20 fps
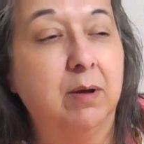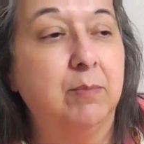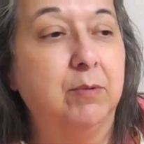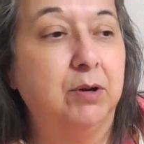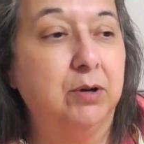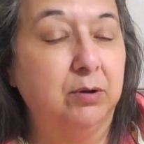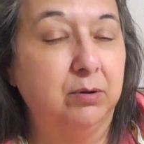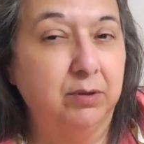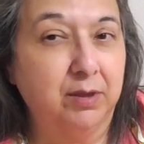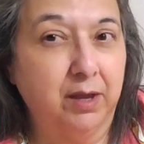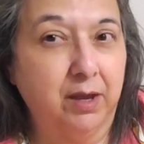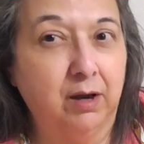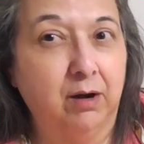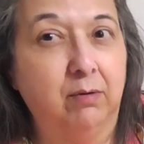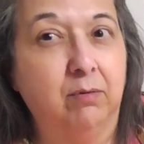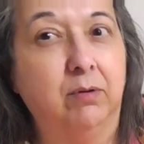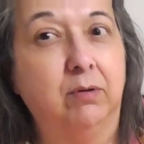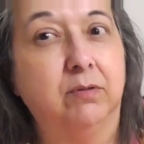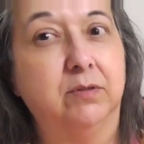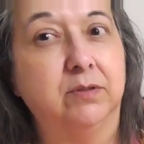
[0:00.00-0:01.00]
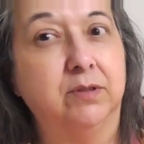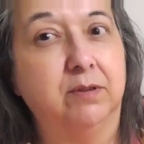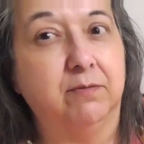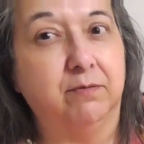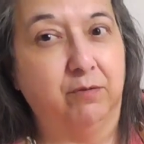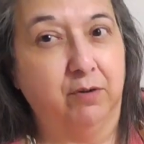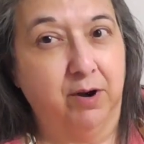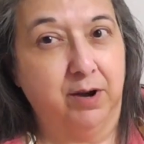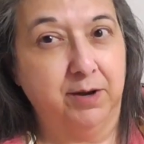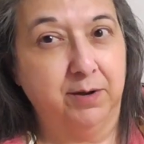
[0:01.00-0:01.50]
I'm going to do the egg rolls and
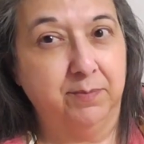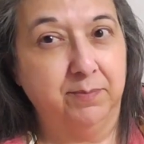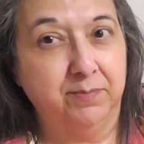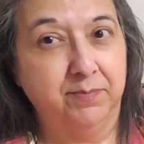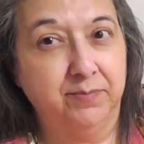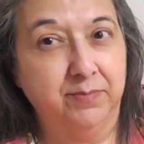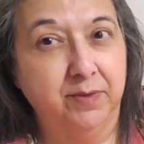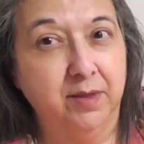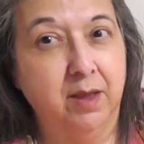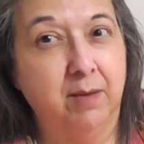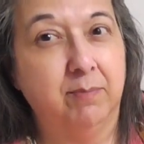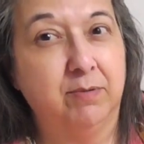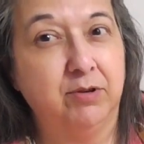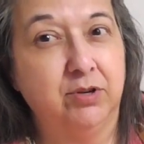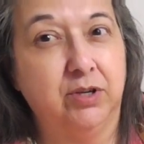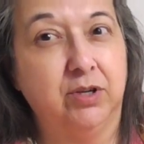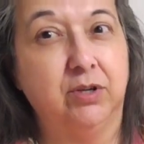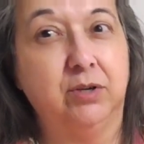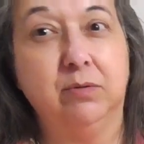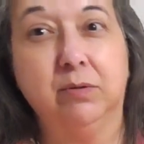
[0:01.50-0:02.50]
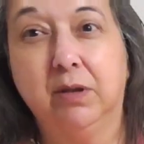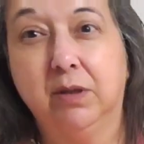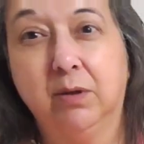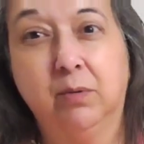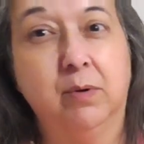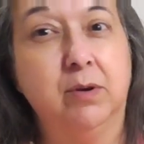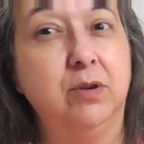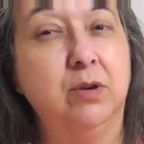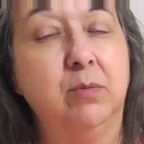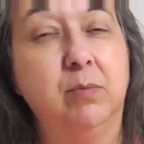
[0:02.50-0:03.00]
fry them. But you can do either
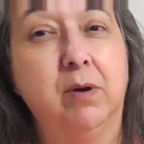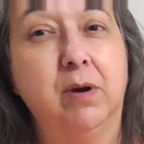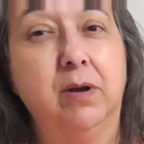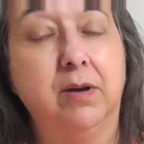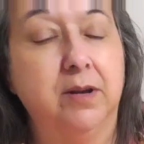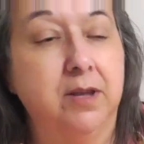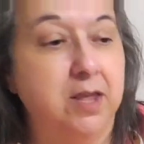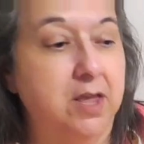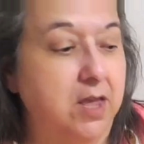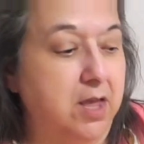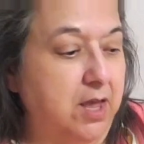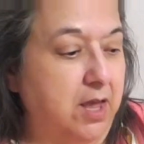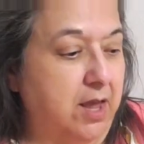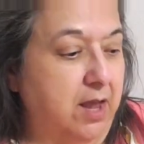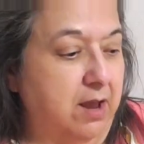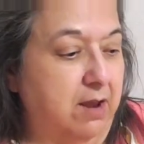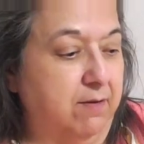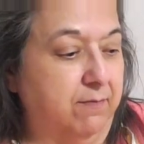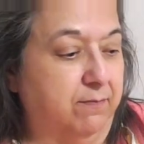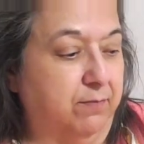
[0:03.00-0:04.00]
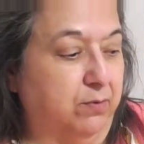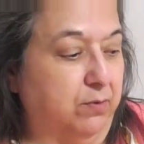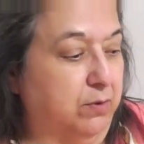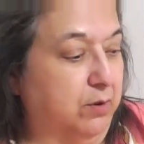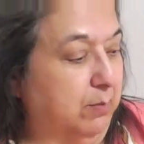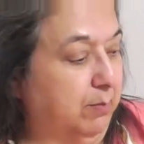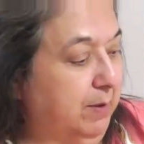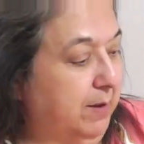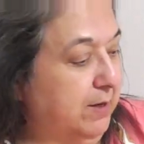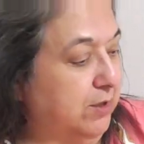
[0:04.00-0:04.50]
one you want. And for
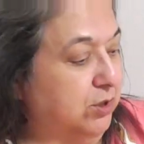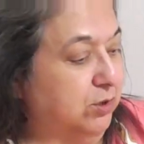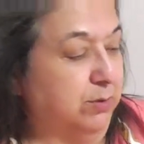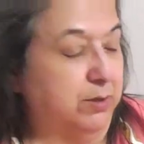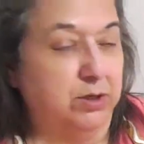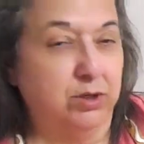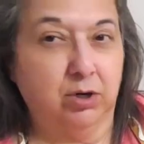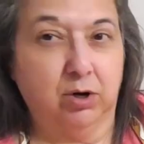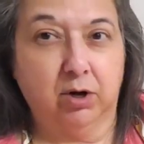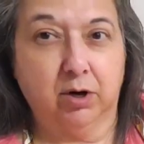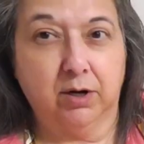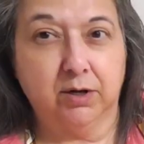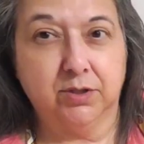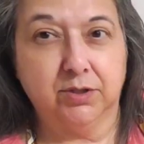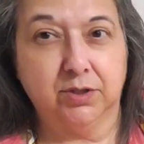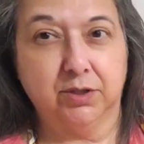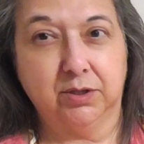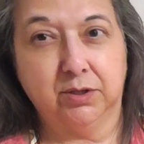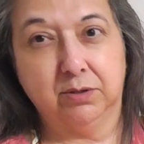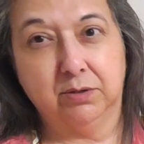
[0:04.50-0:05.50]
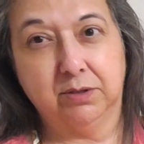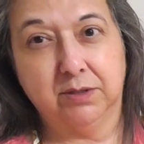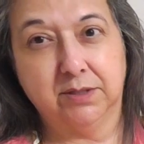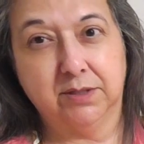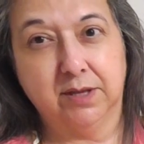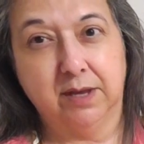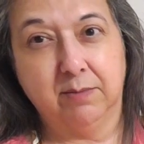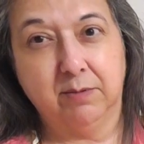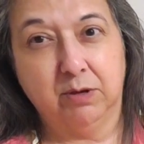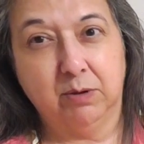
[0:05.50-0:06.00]
the pastry tarts, you can do the
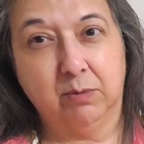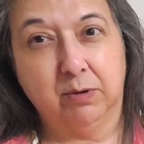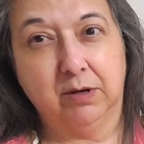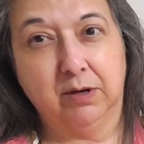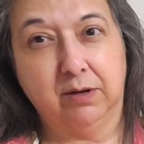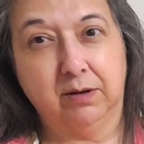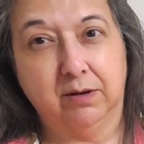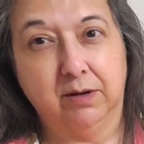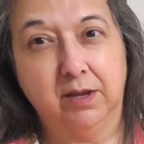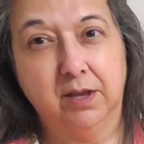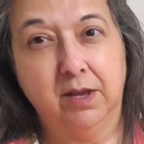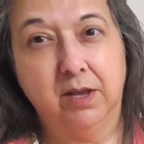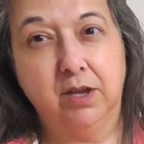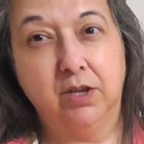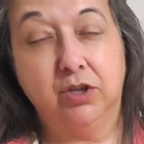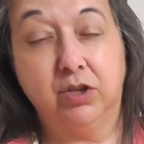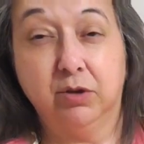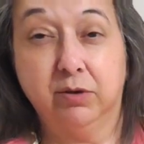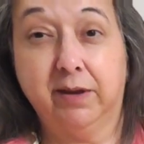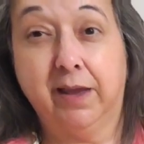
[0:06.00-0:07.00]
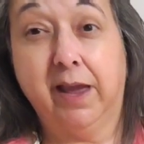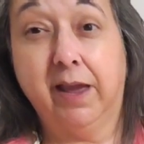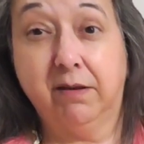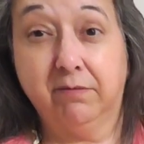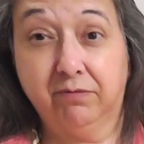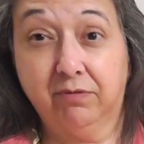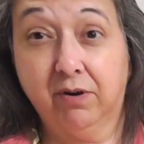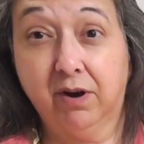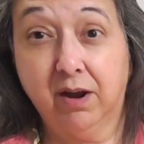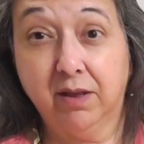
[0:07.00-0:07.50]
same. You can
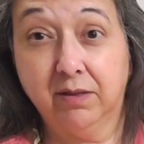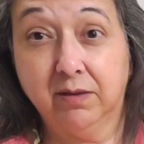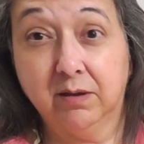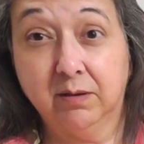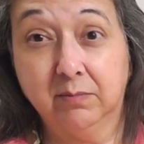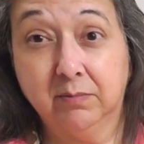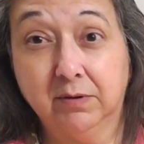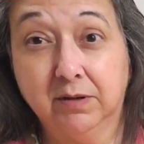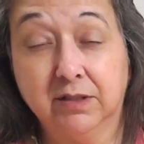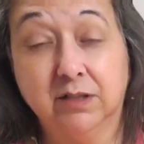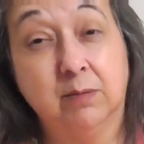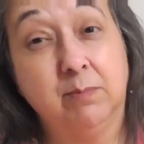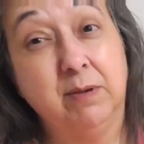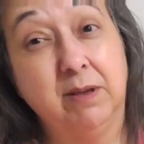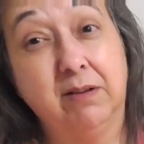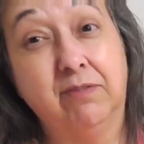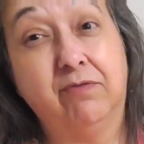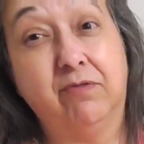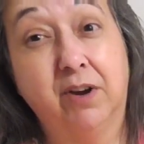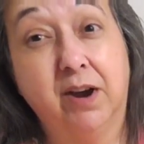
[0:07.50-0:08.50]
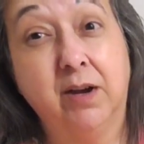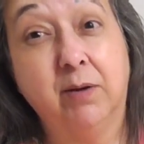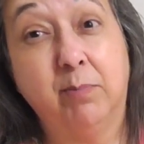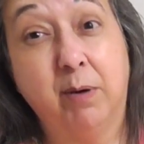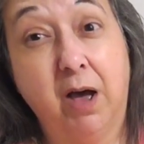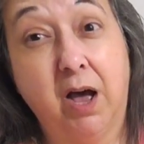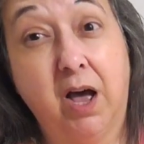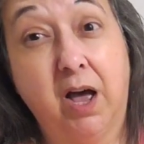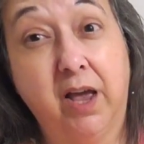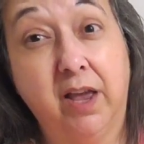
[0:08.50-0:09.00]
fry them because it'd be a fried
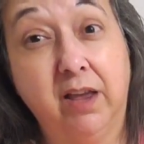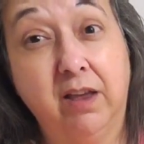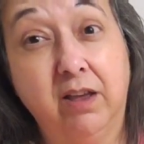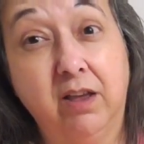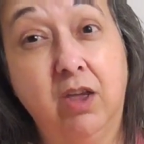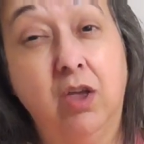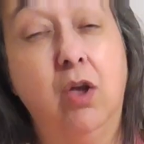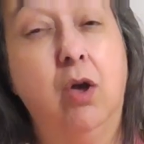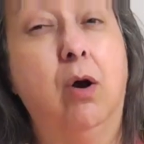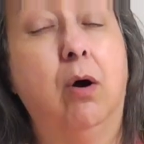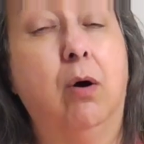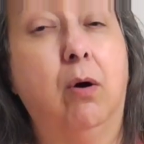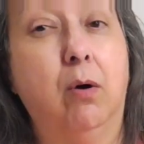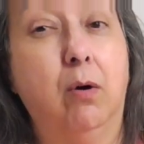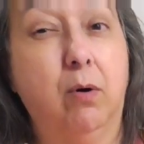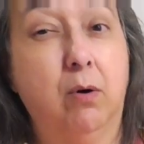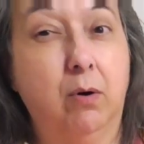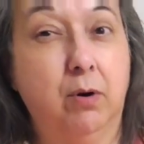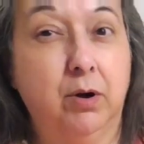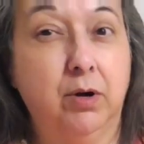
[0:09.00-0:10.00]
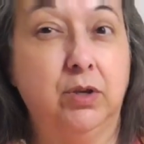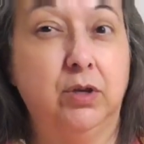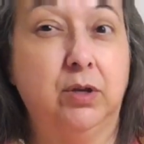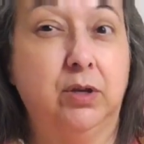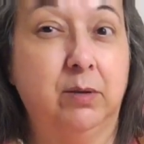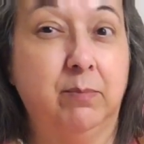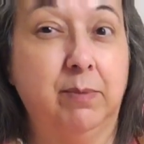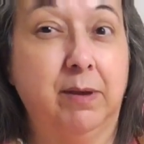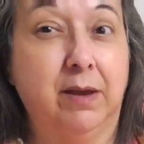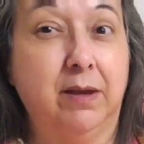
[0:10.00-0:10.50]
pie, or you
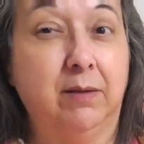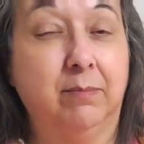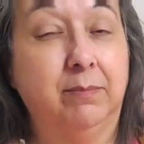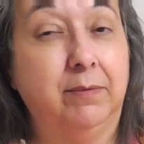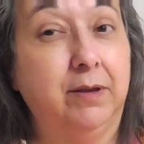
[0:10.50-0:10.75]
can bake them.